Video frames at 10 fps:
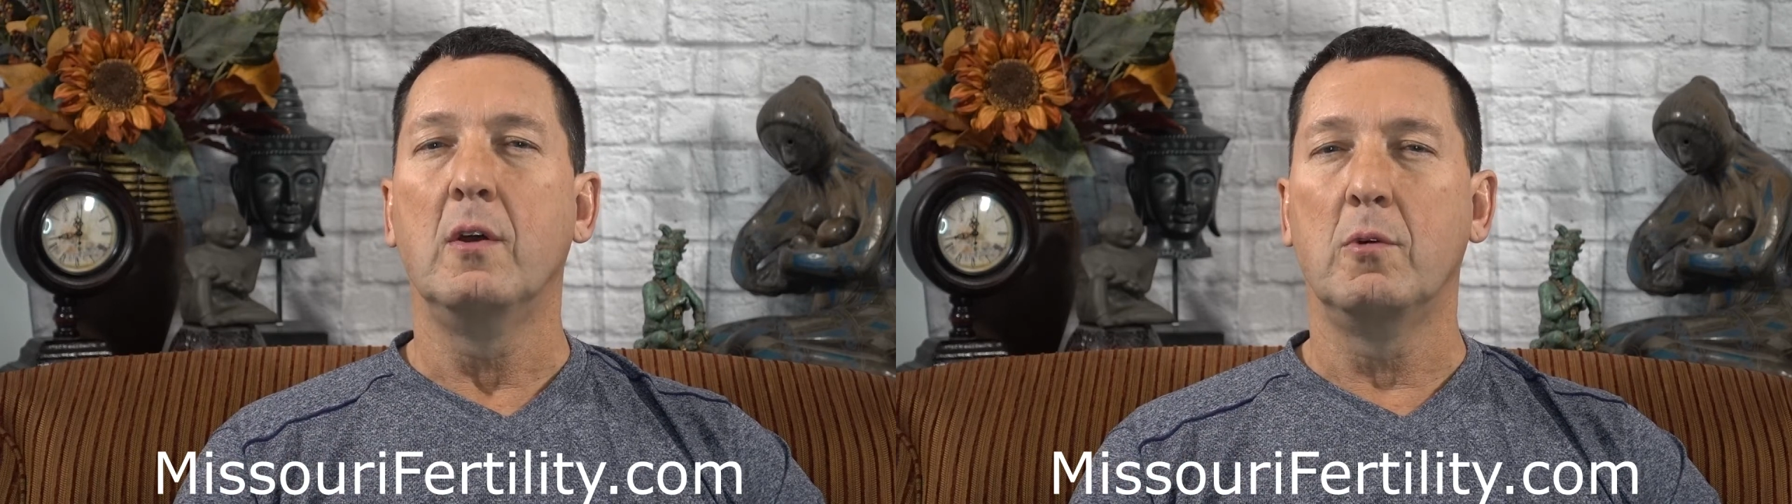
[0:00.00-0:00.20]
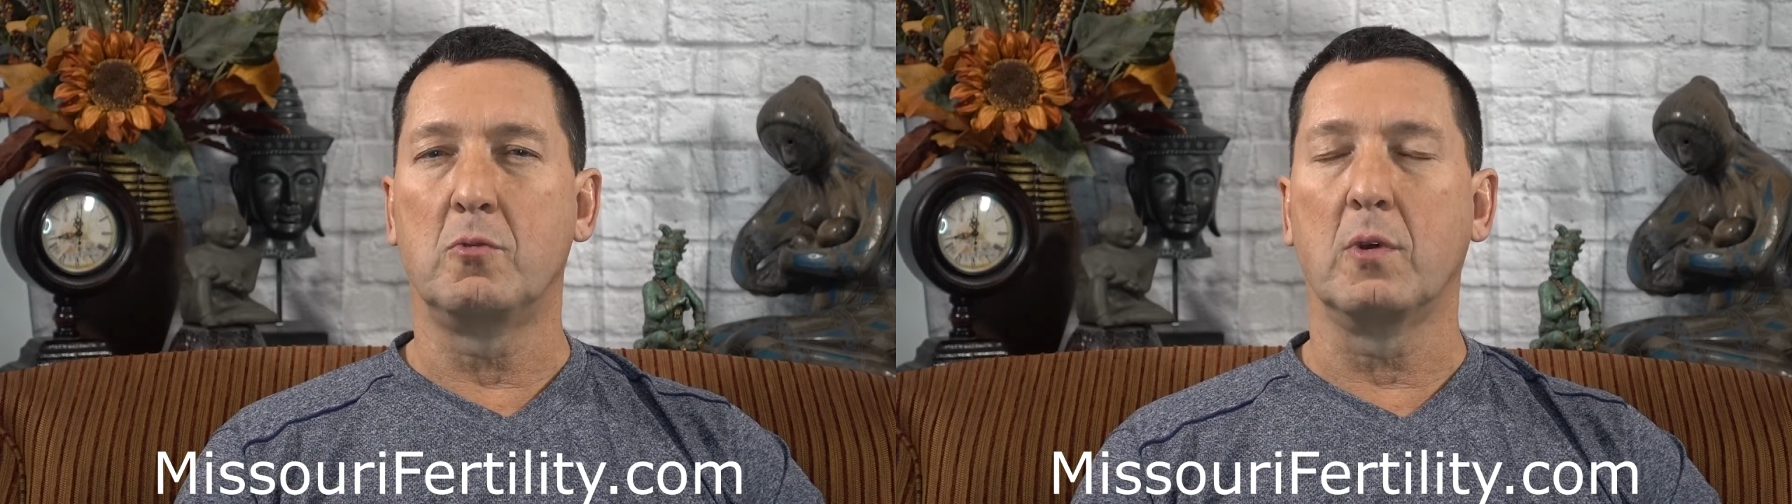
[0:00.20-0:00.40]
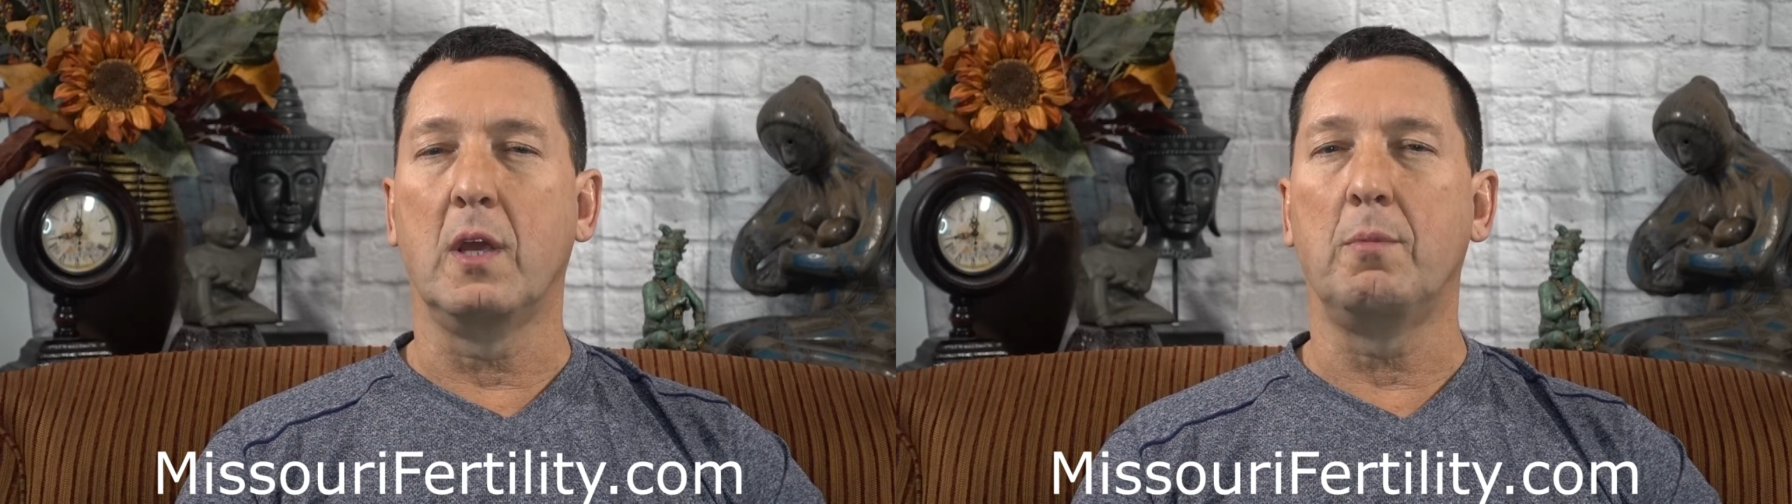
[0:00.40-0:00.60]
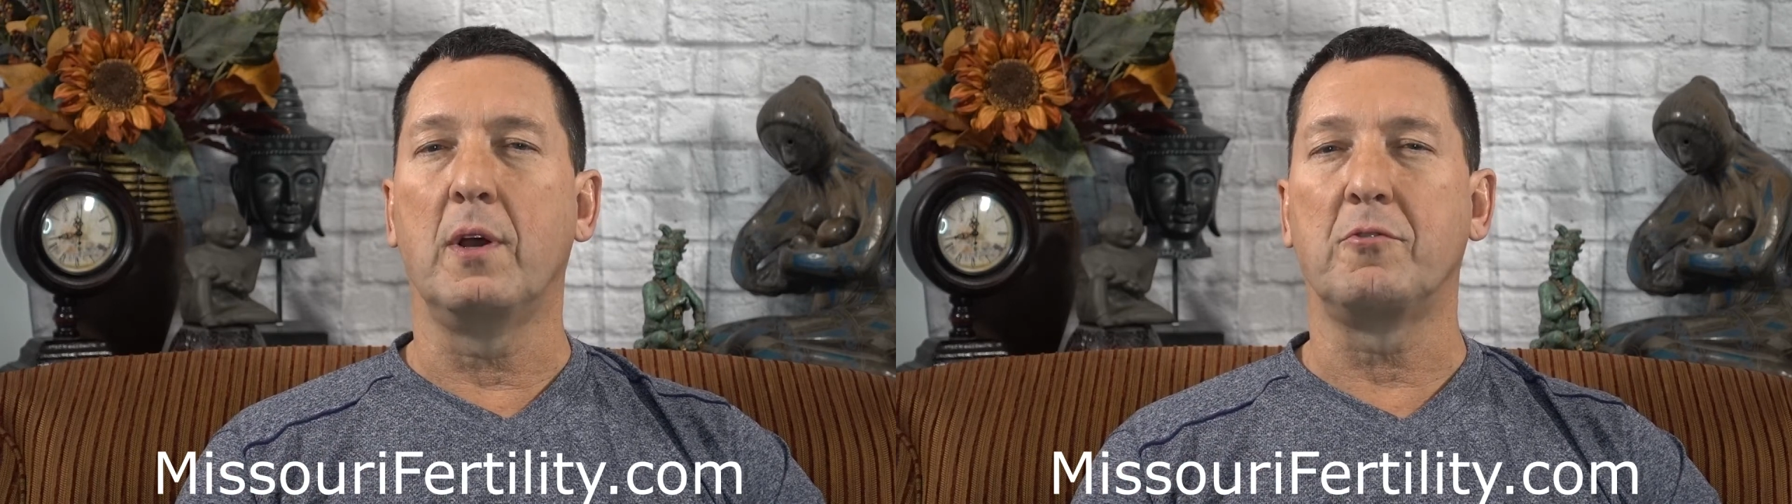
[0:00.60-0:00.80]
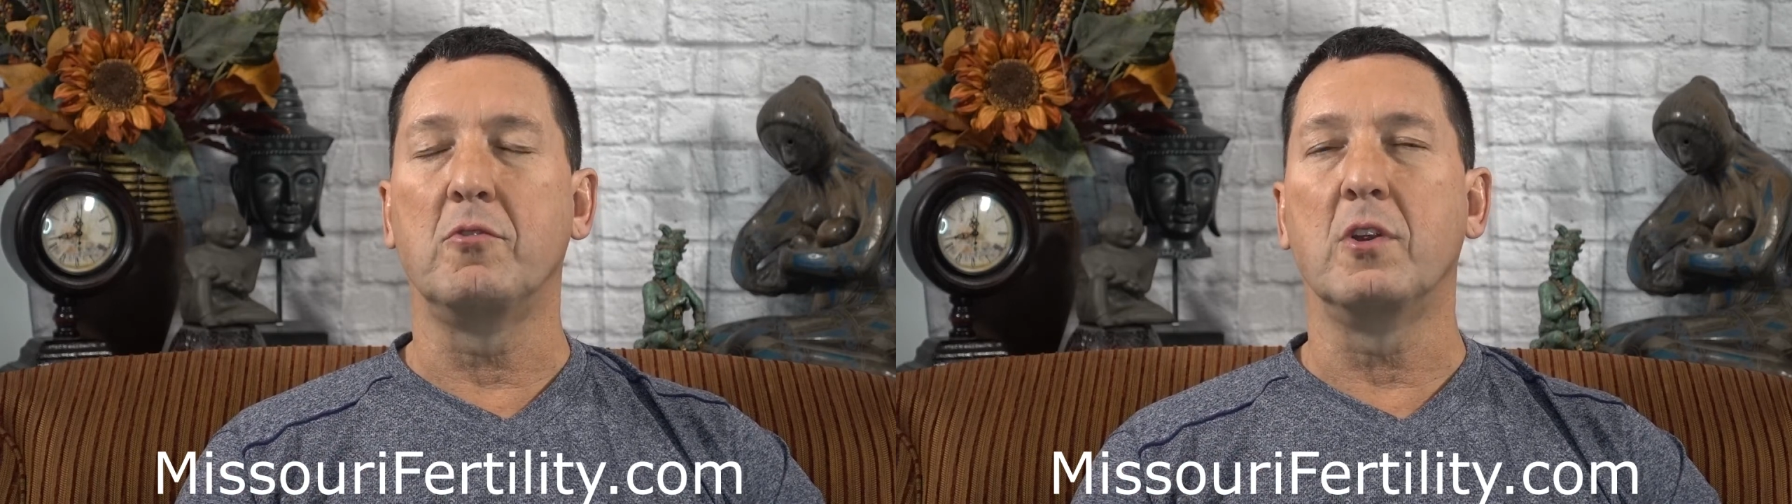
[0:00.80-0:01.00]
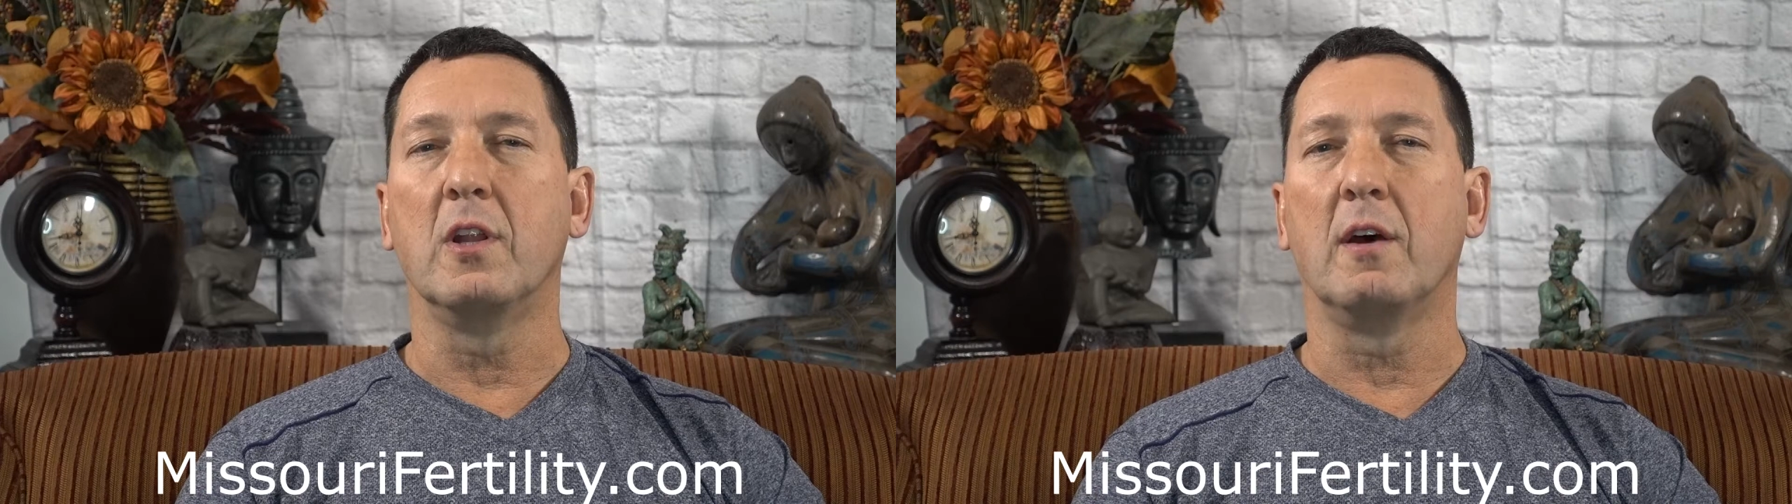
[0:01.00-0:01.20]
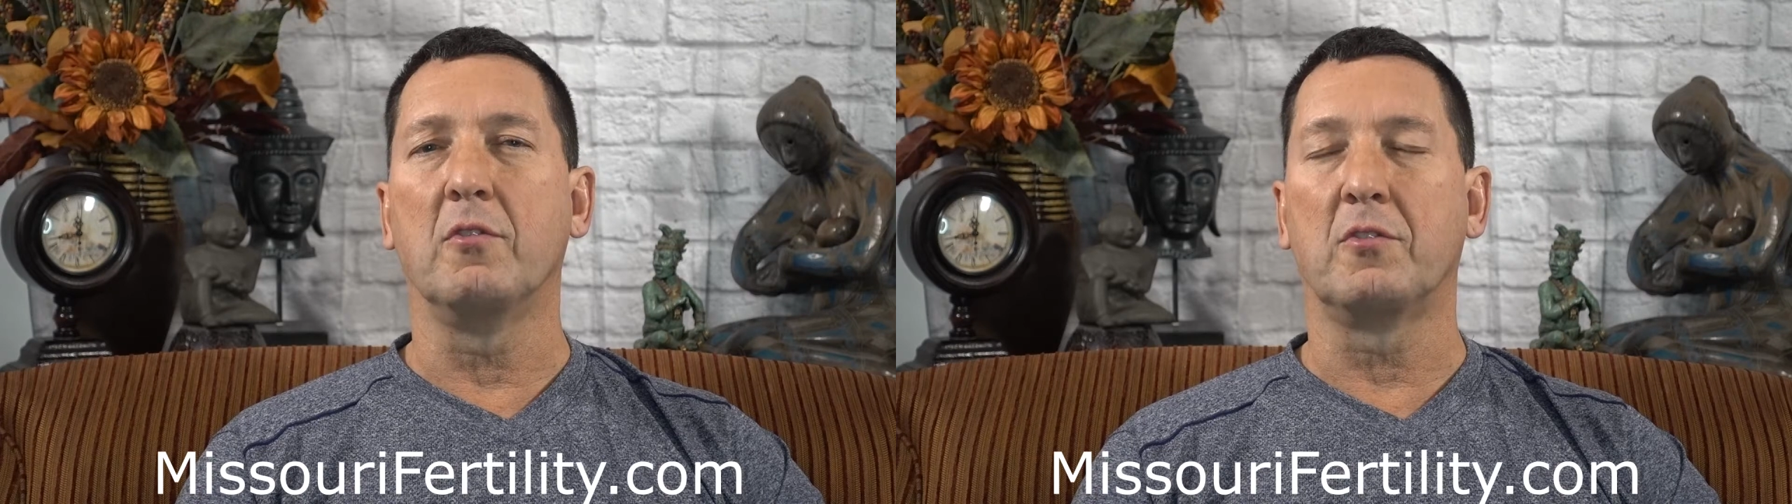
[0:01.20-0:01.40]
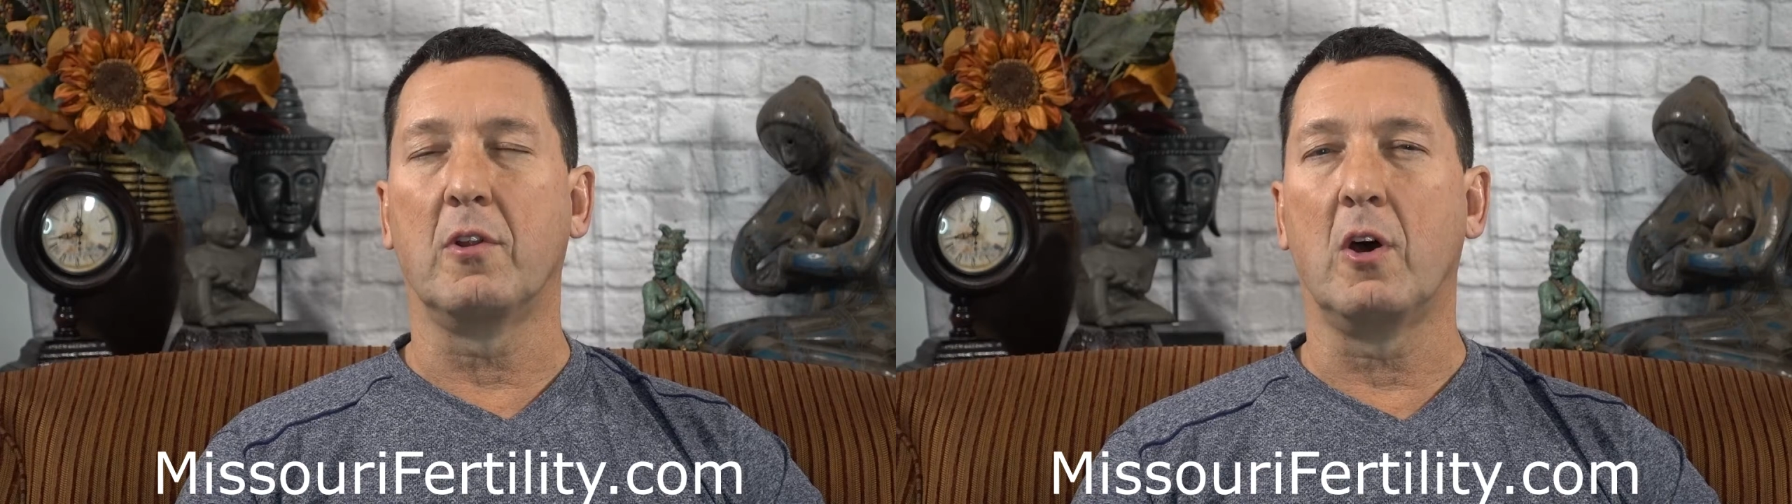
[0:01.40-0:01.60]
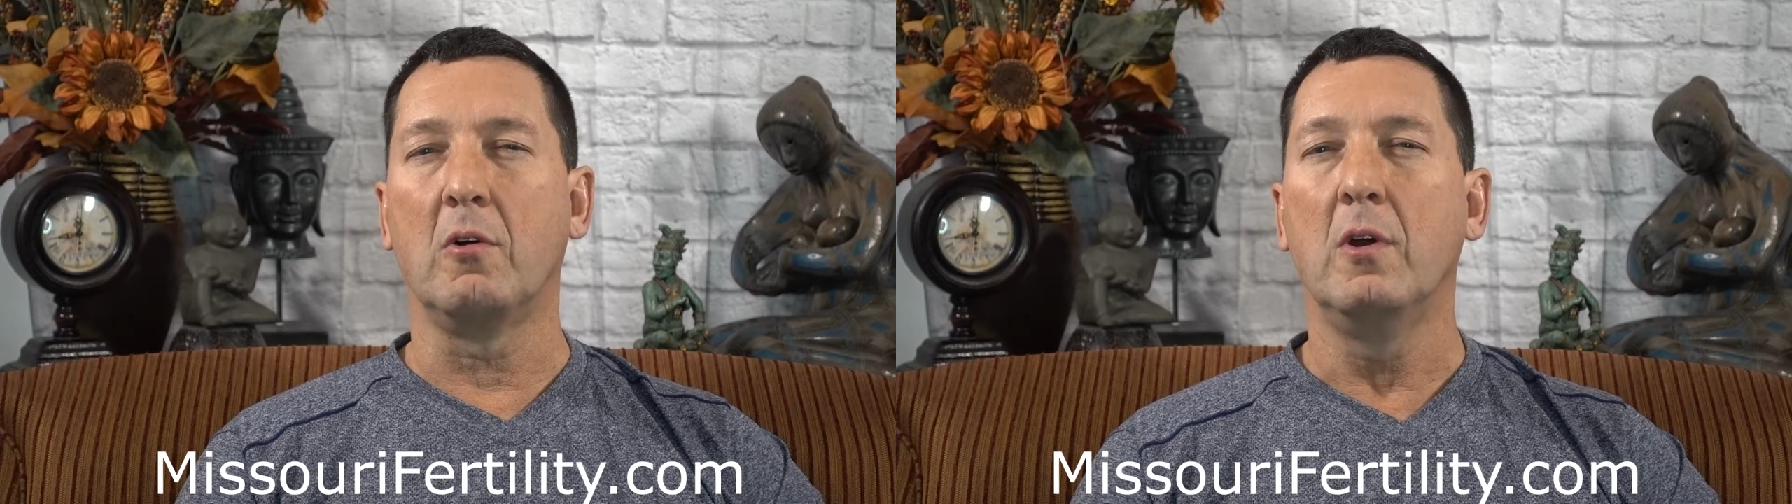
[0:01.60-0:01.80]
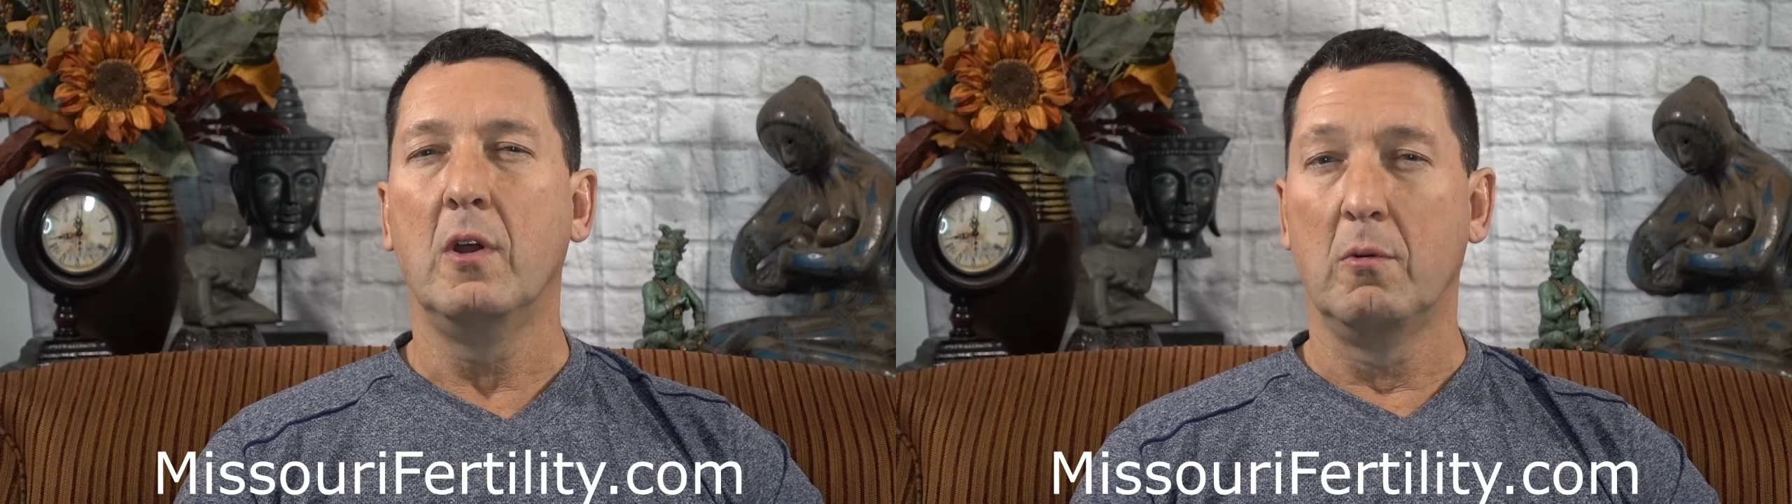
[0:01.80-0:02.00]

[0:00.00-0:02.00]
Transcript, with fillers: which will keep estrogen levels low,